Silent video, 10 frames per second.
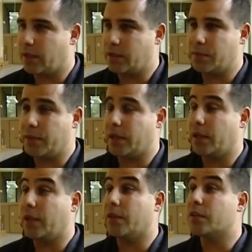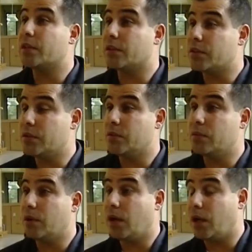that needs to be done, and there's still two
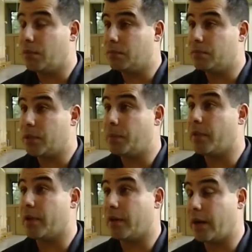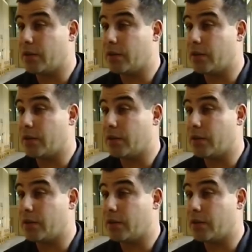um, people that are